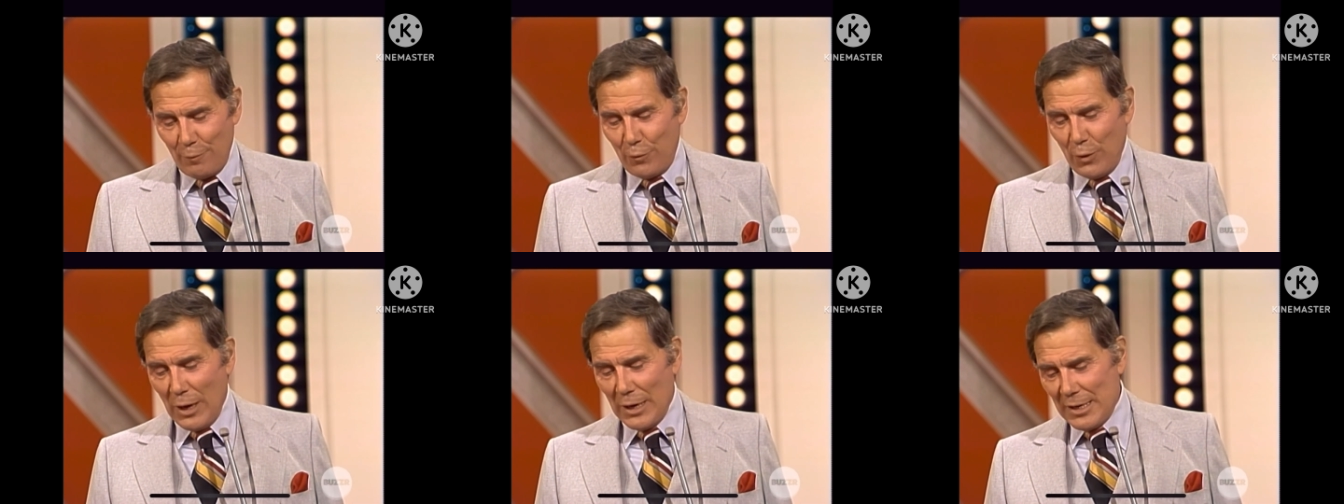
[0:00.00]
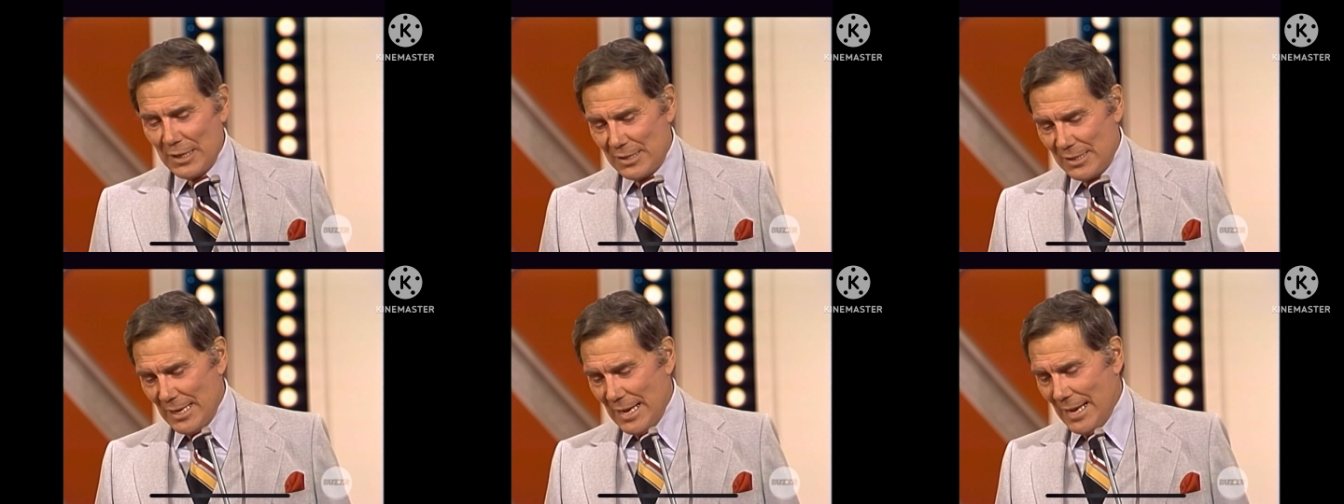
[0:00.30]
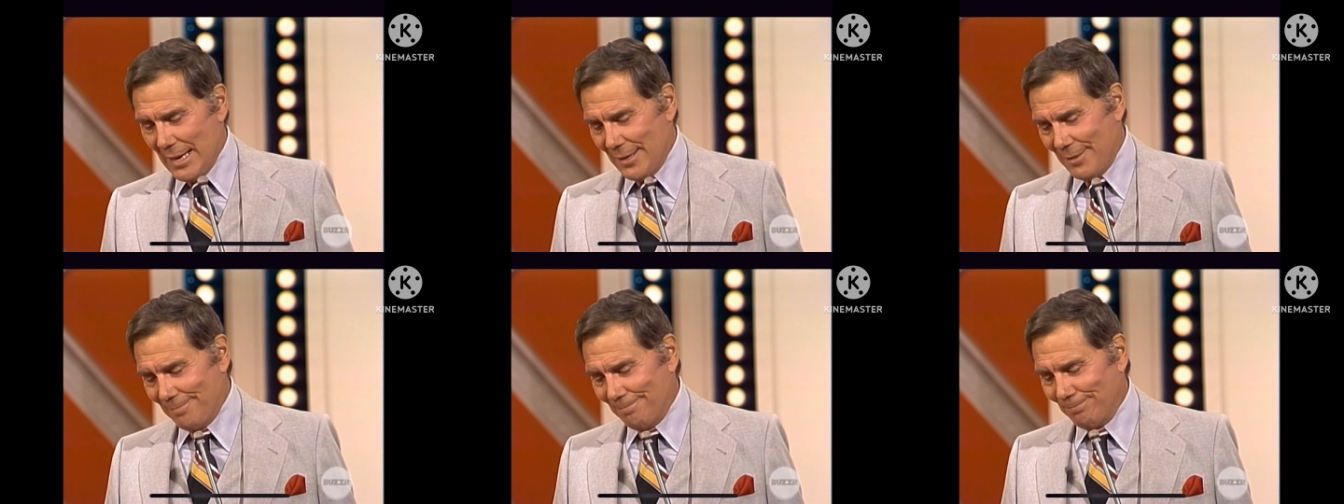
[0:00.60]
Freddie
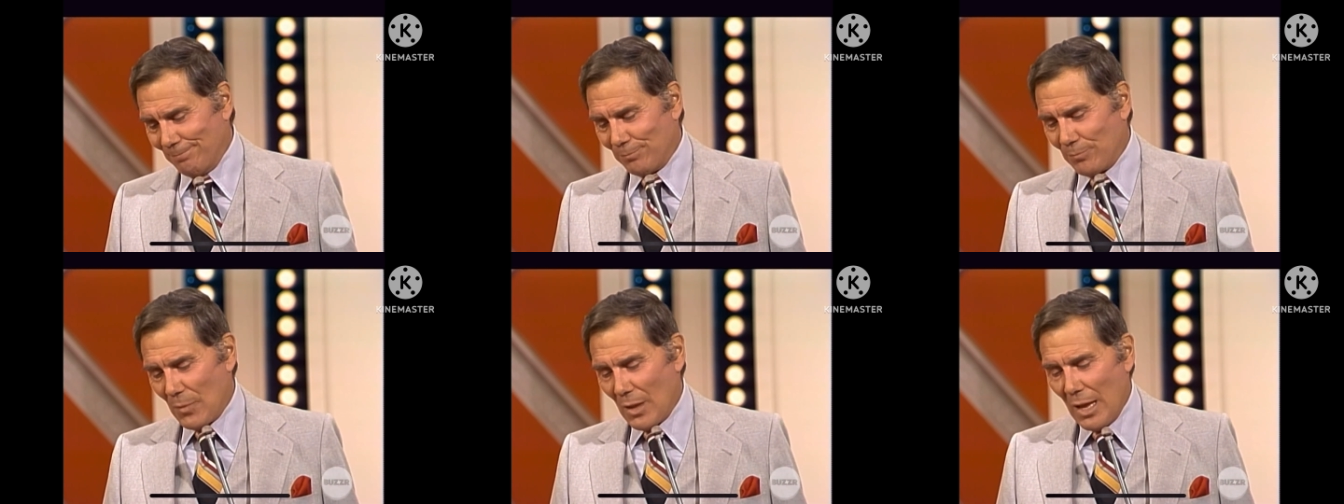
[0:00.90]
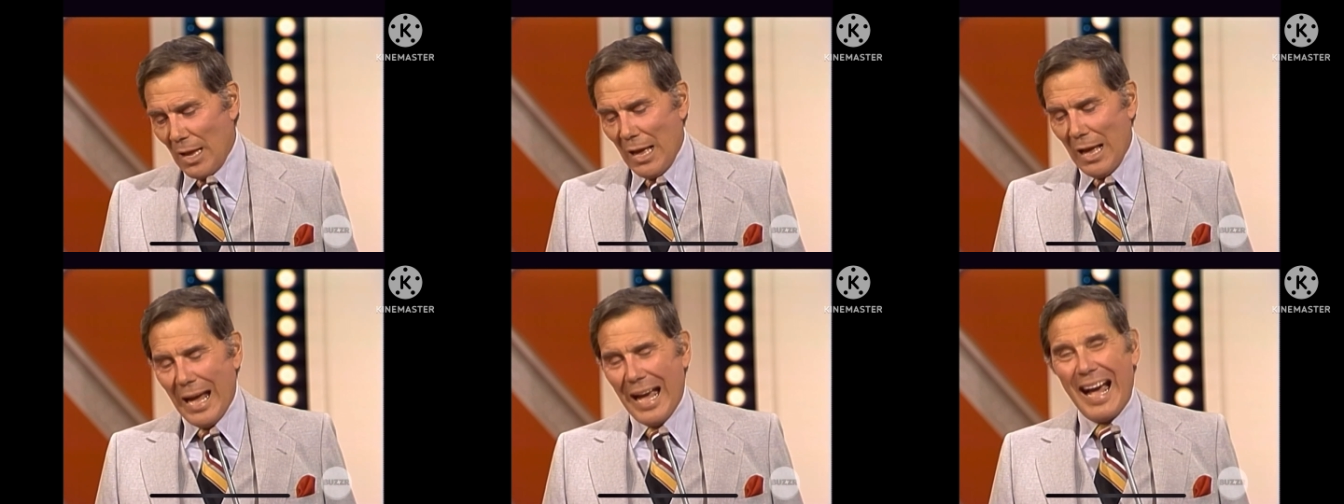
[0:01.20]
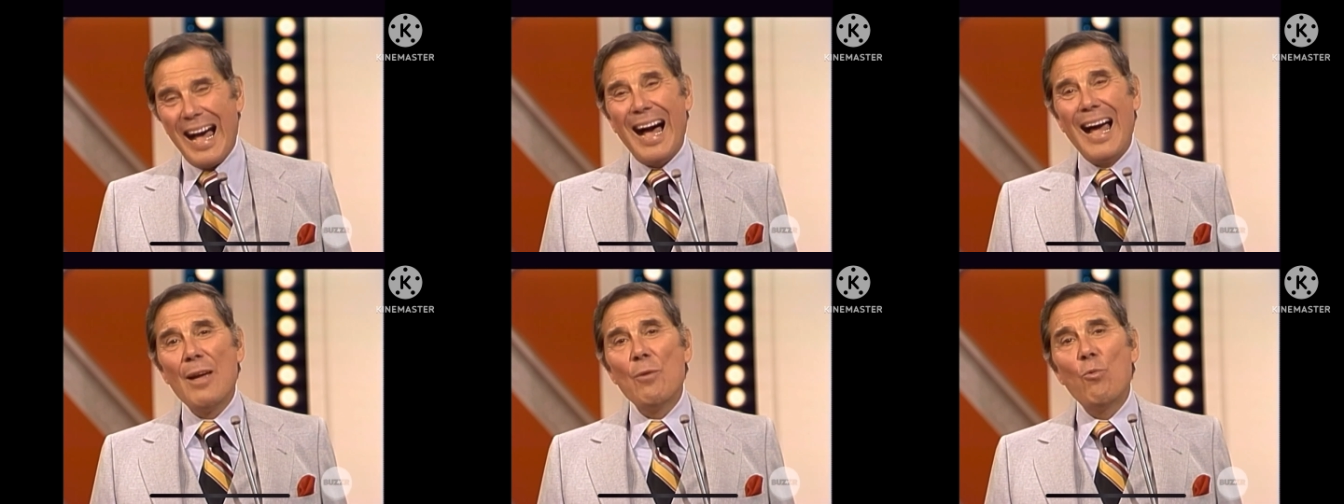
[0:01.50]
said,
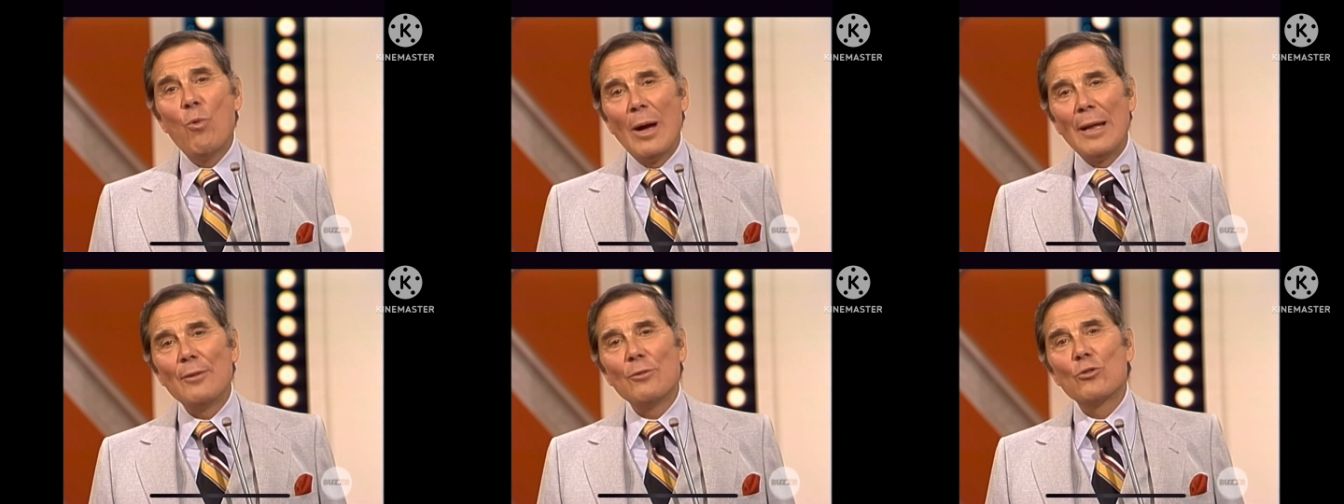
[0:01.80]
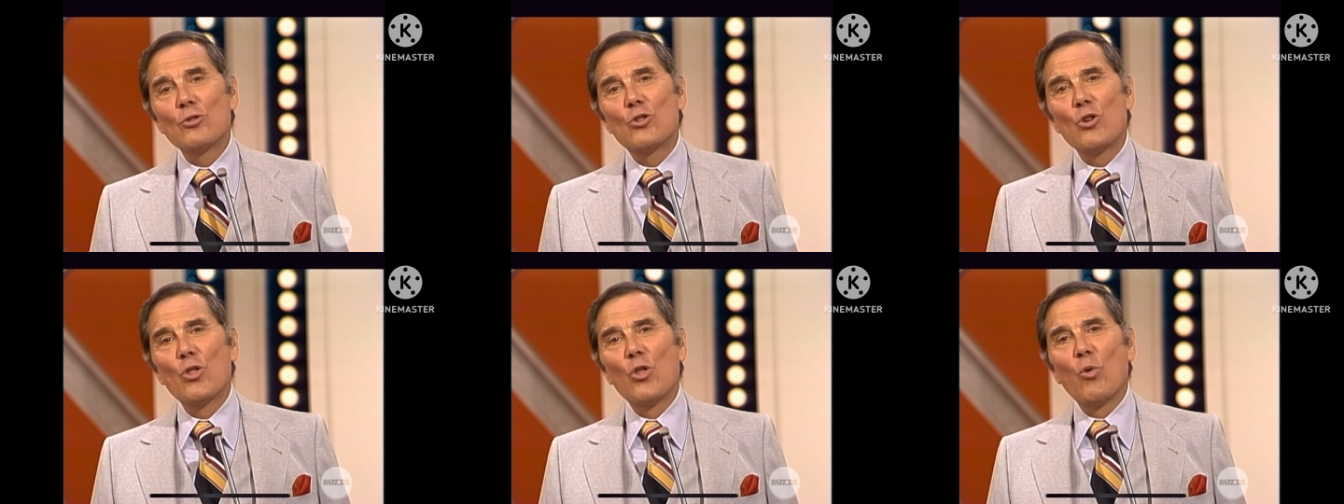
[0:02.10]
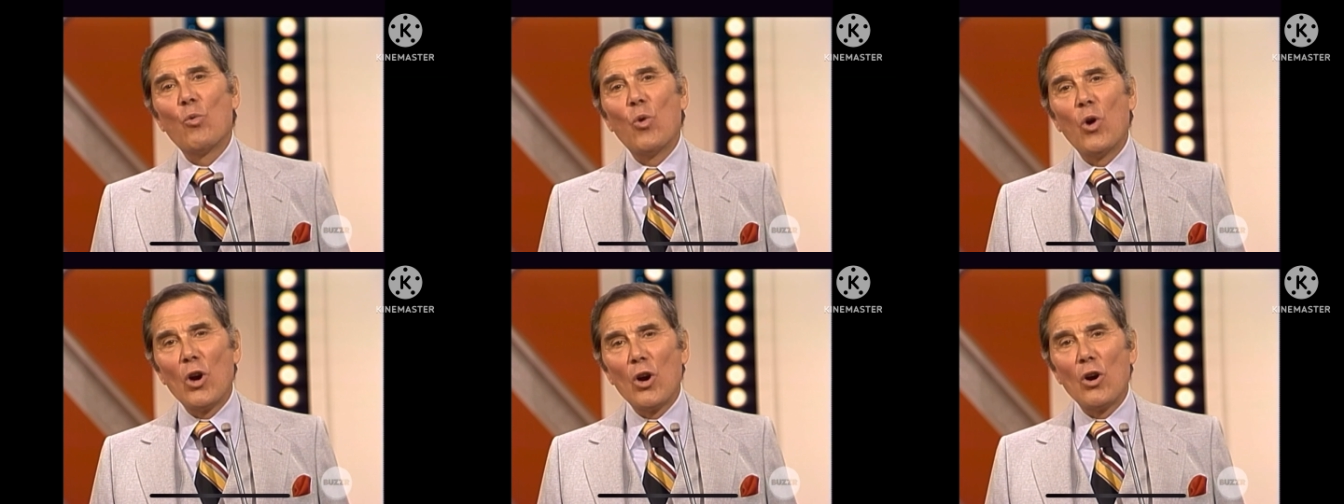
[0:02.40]
I went to
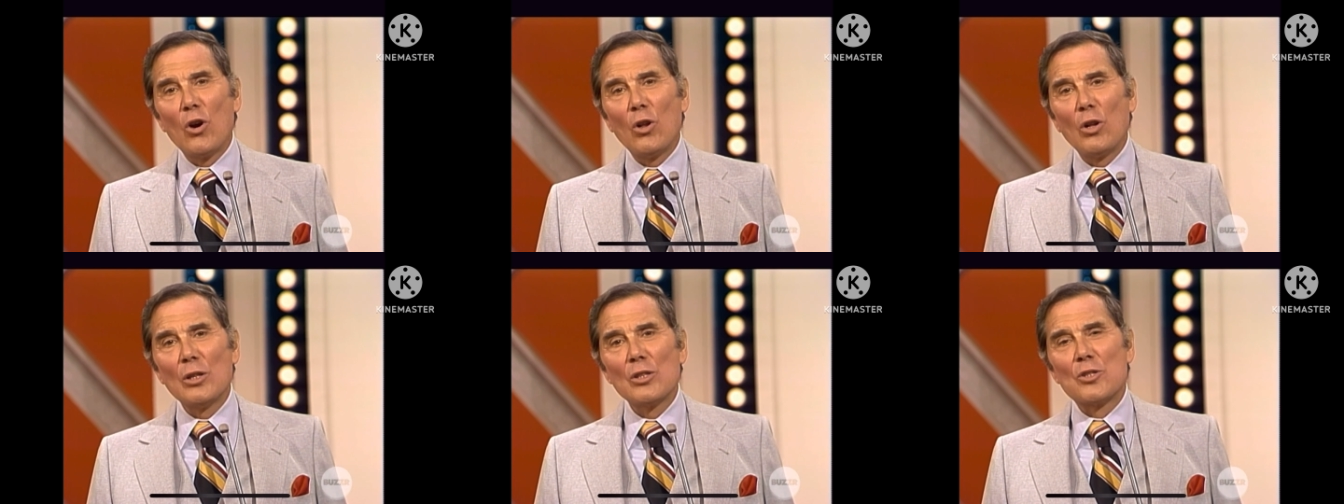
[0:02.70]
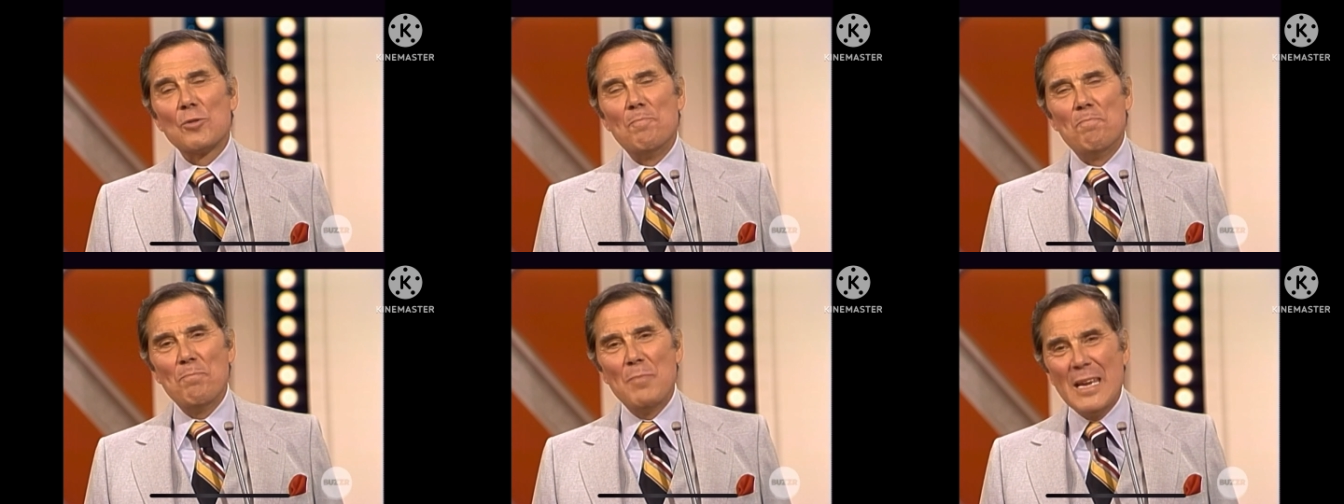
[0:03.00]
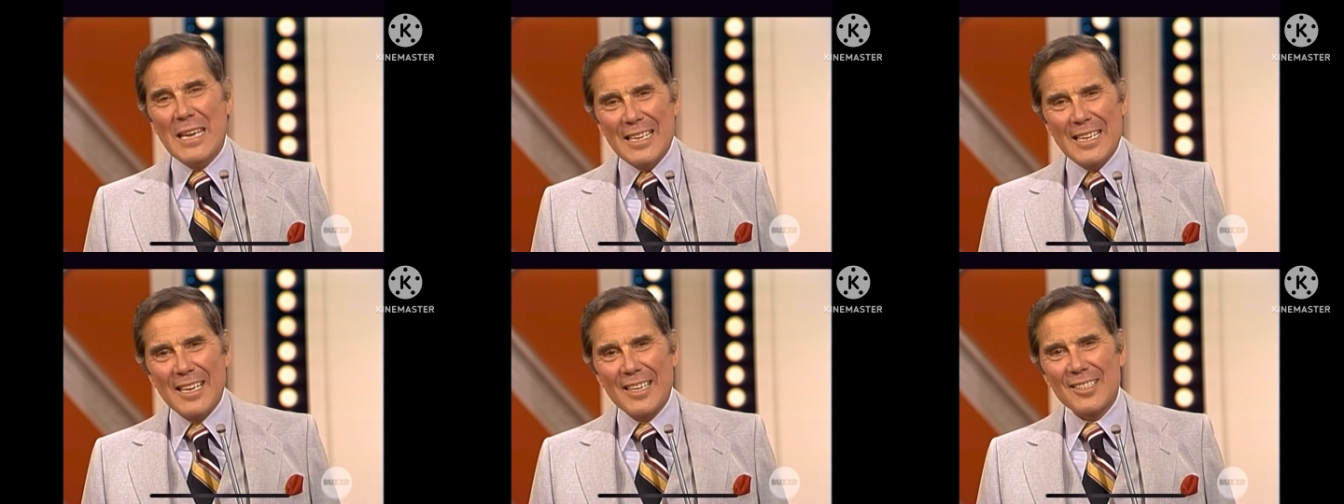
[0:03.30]
the world's
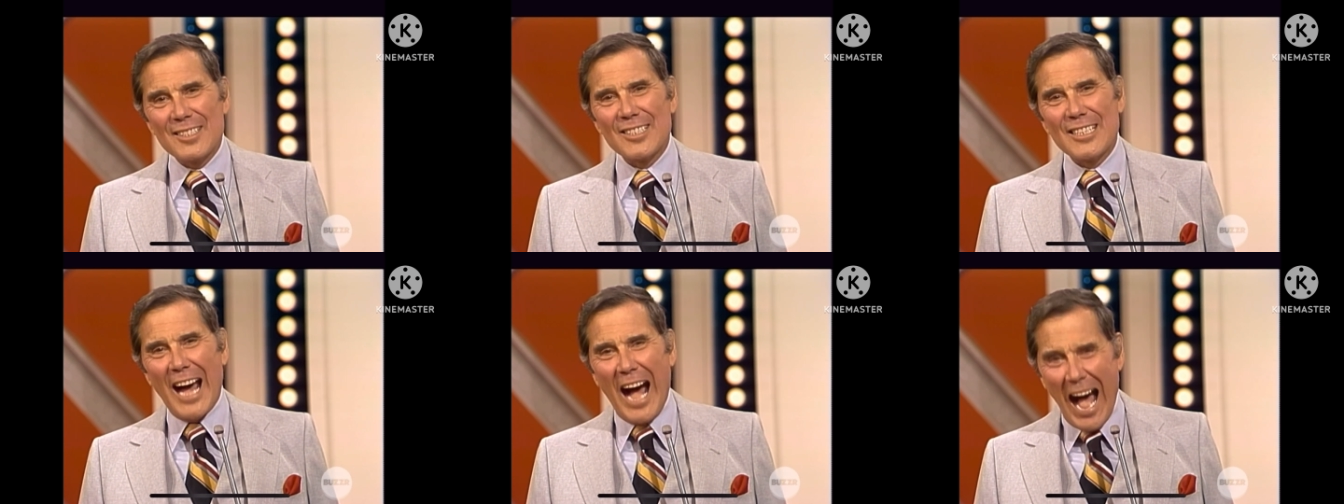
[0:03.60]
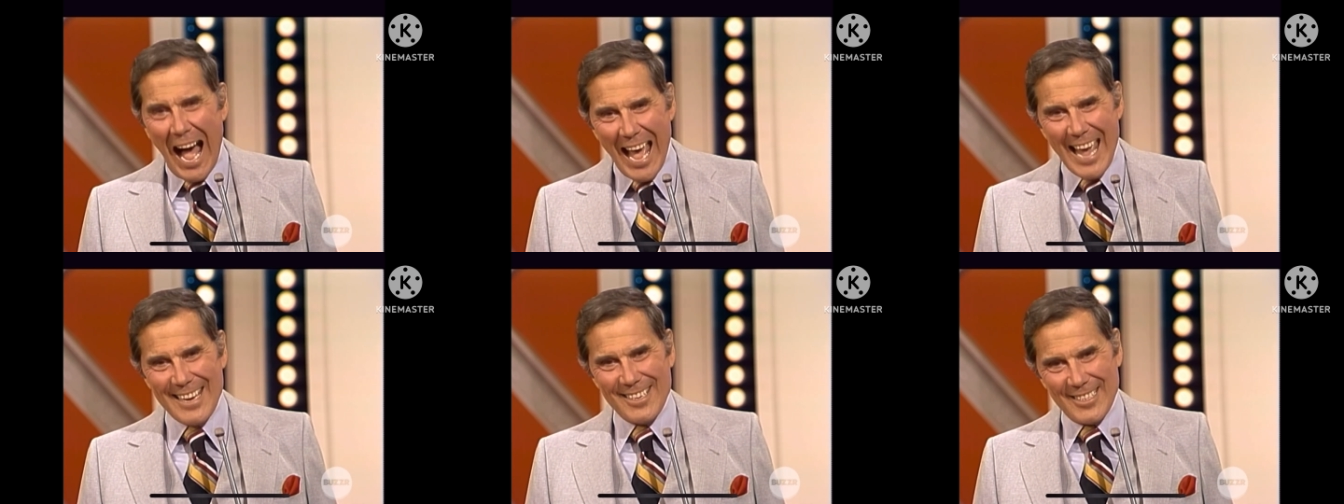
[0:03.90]
meanest eye